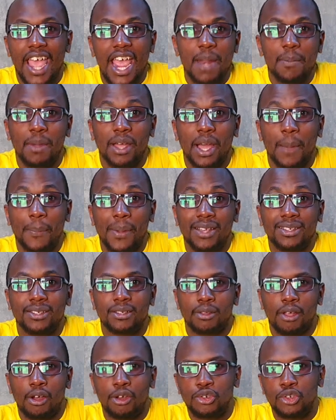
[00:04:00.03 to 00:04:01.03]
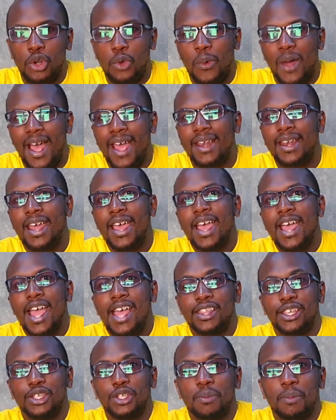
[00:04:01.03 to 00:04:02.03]
8 megapixel ultra wide,
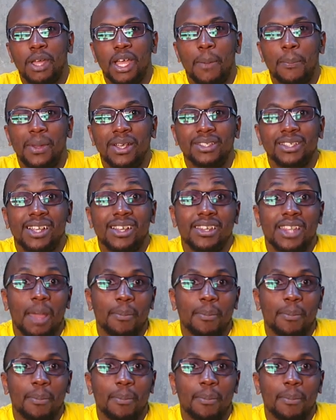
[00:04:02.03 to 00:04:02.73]
and the 2 megapixel